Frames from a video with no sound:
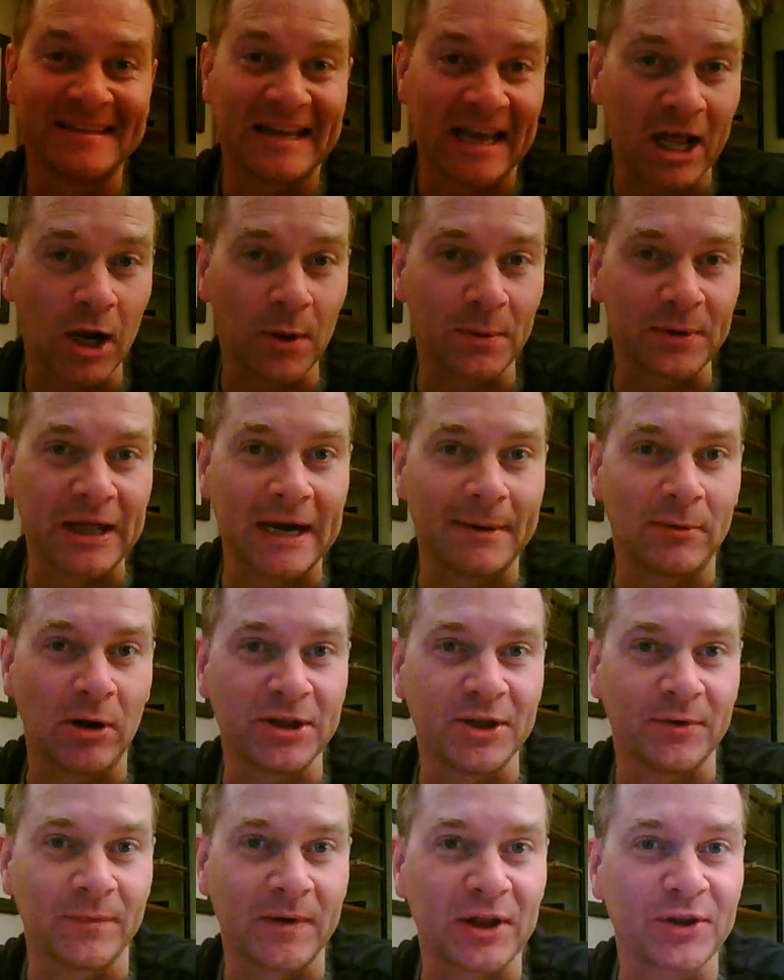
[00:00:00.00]
Hello again,
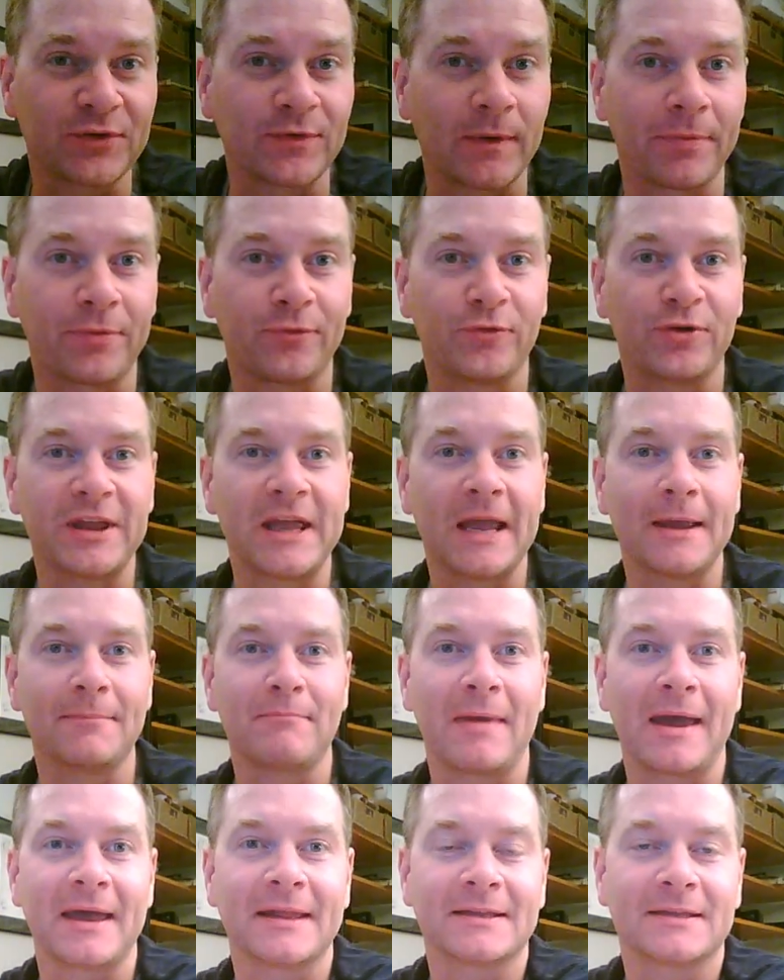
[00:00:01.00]
Rodney Reynolds from
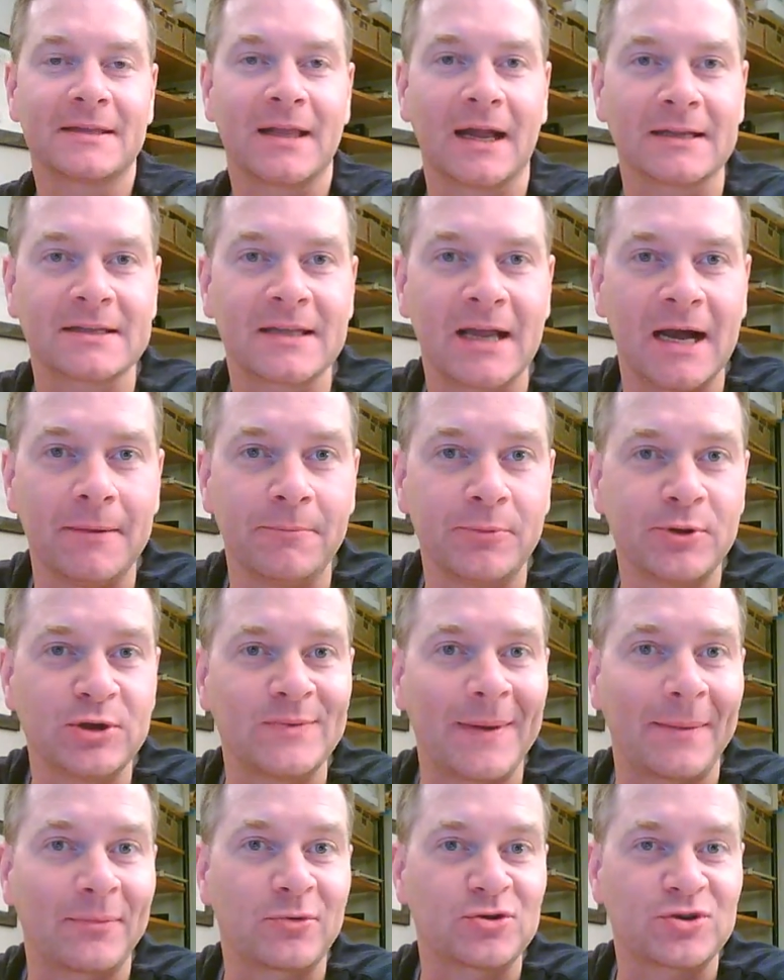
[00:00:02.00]
3dgameman.com. Please
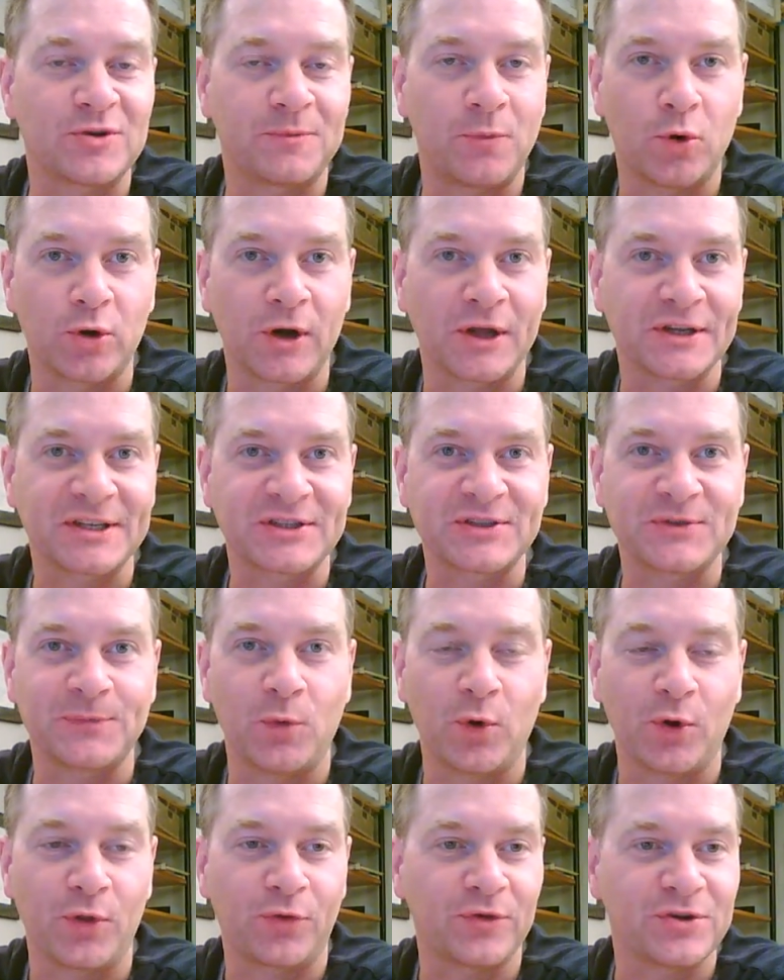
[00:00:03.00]
remember to support us at
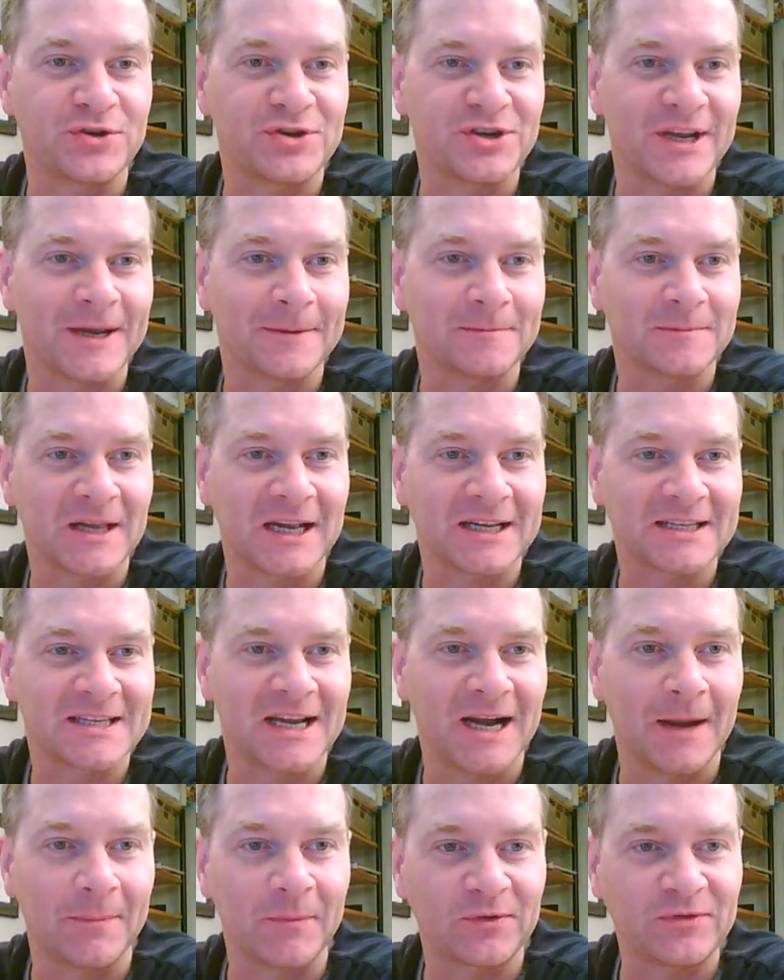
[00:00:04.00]

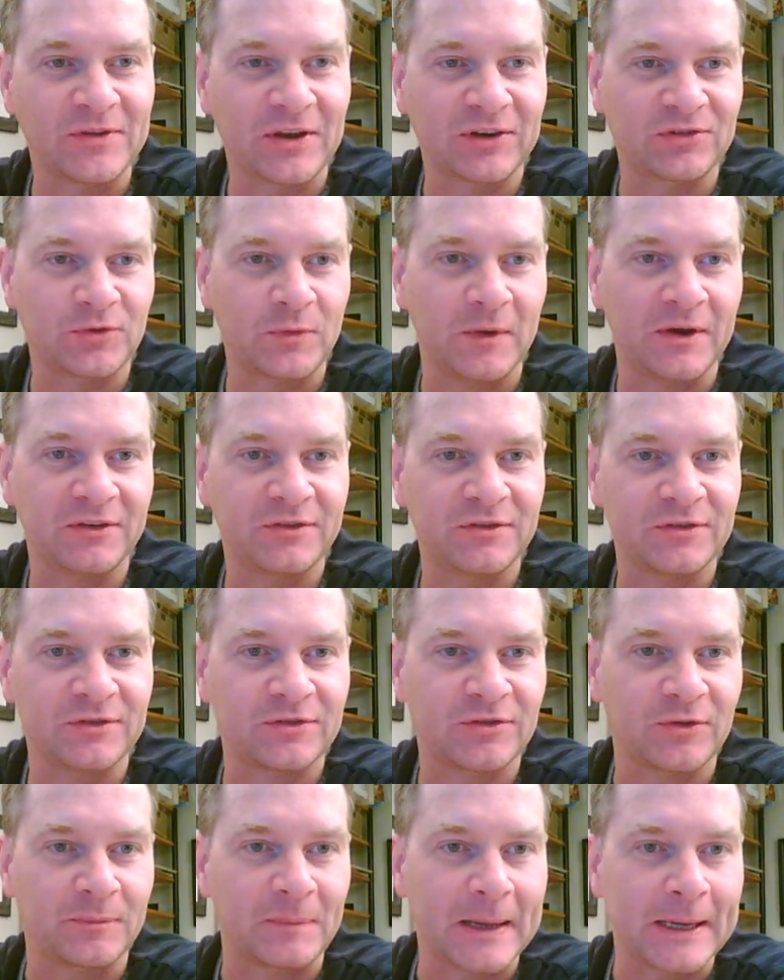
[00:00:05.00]
support3dgm.com. This next question
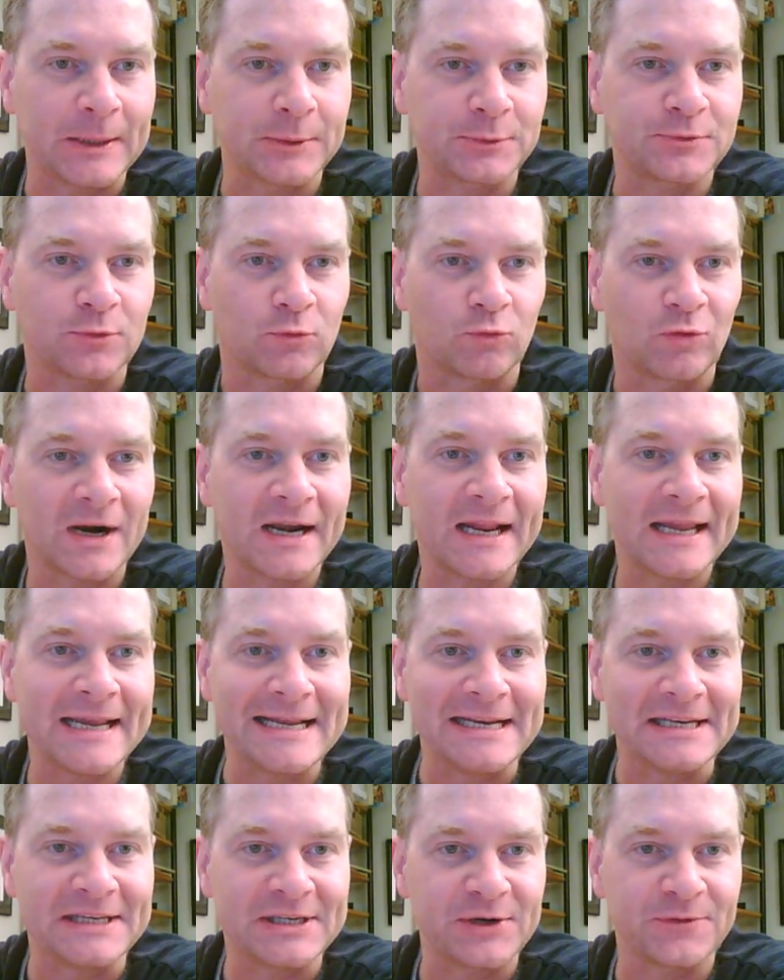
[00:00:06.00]
is about
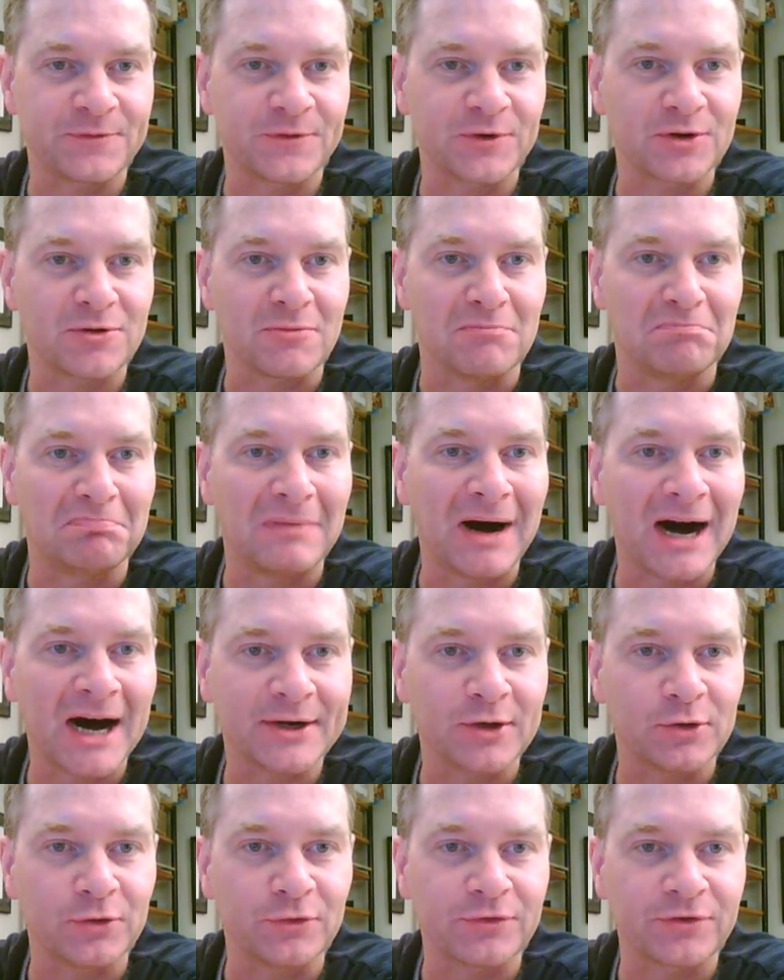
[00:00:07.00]
running different
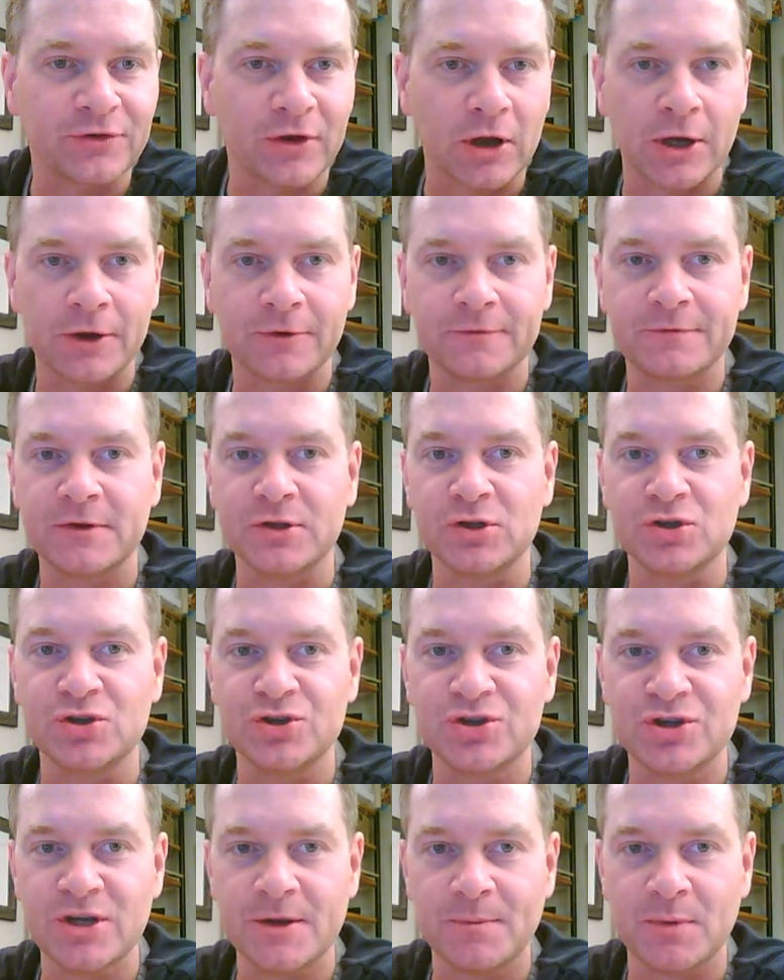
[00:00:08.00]
models of
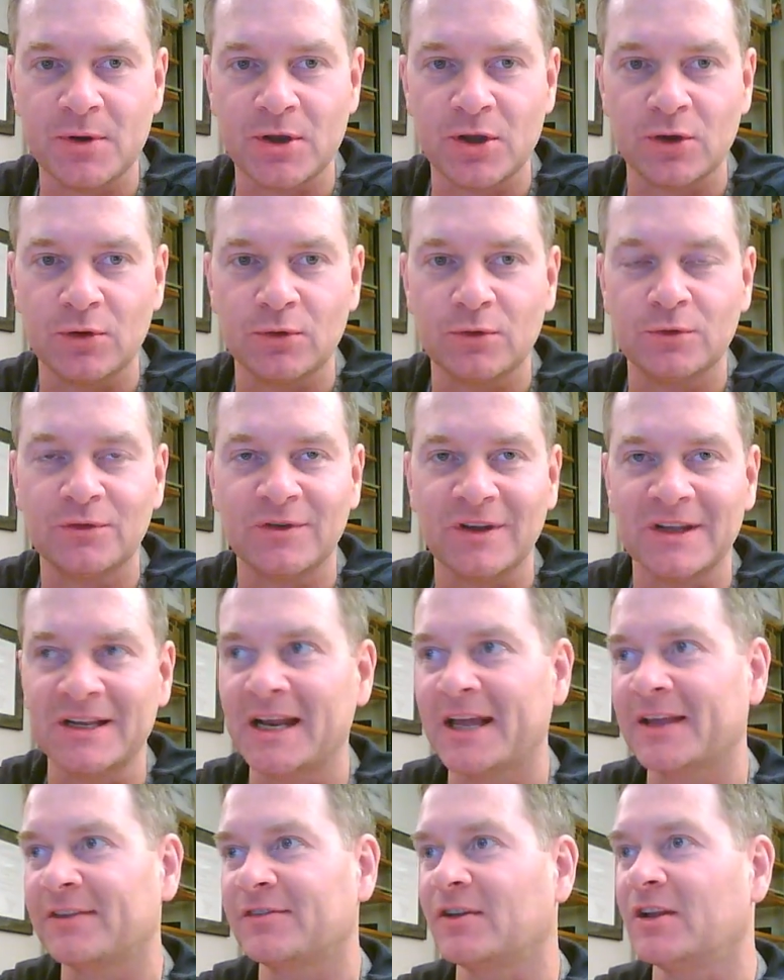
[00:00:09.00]
GPUs in
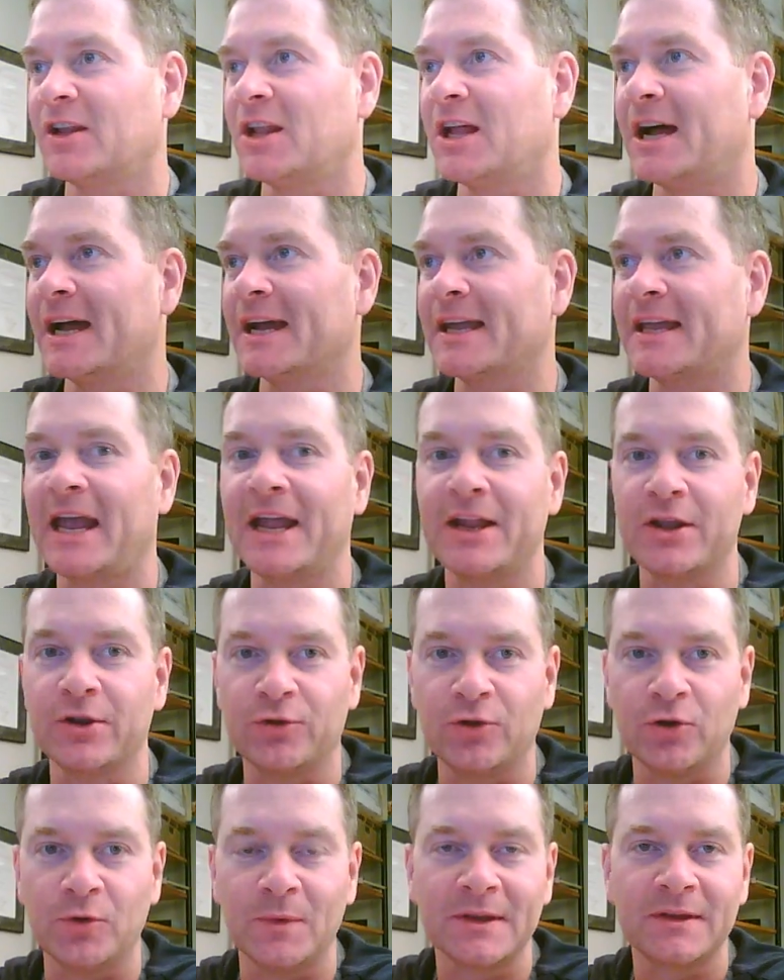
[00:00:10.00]
SLI. Can you
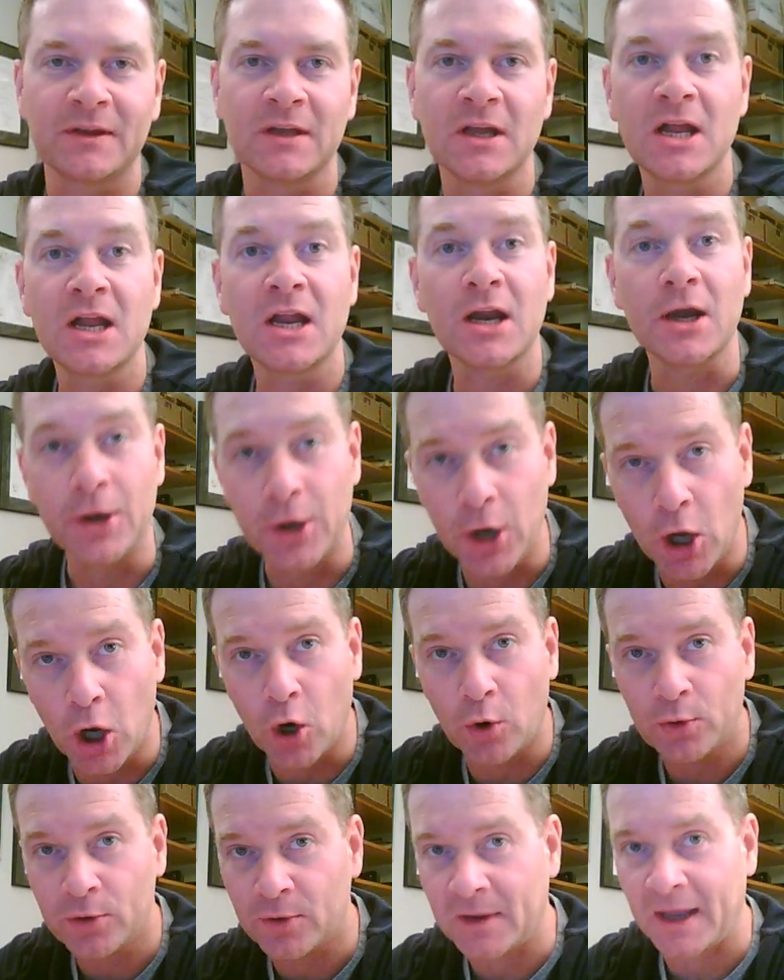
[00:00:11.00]
do it?
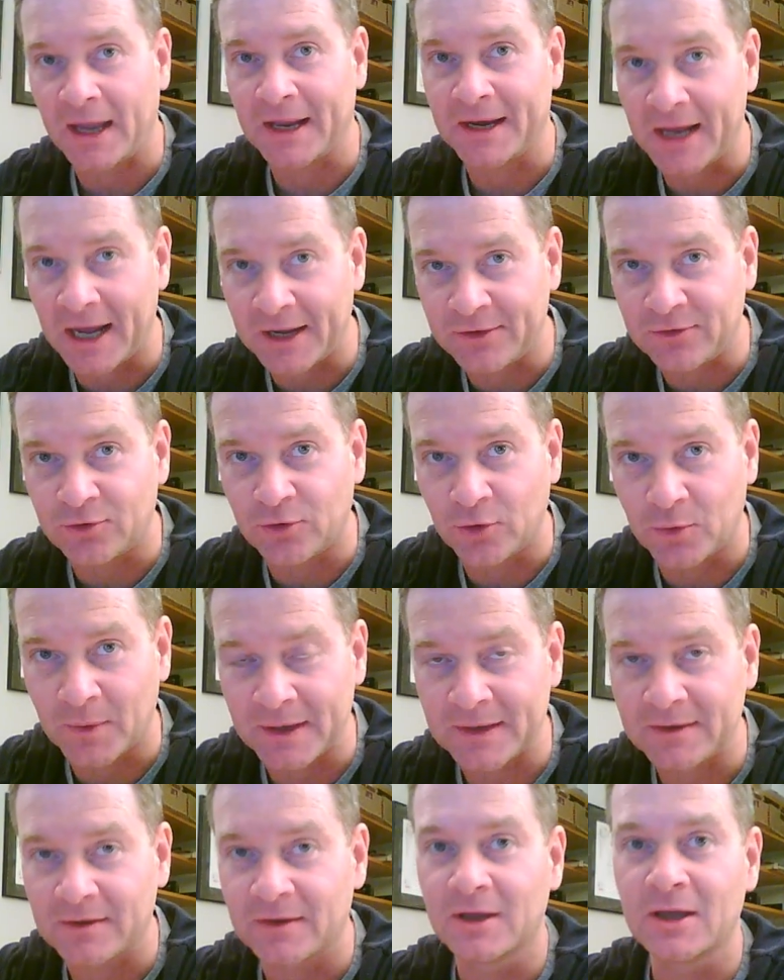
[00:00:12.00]
No, you cannot do
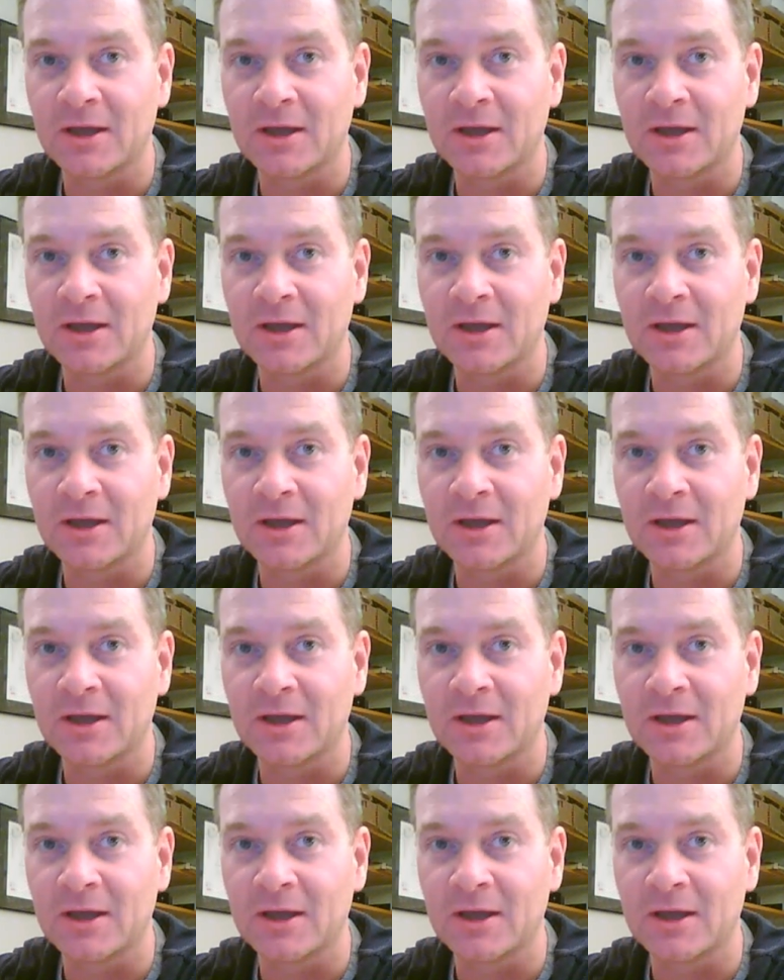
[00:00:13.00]
it.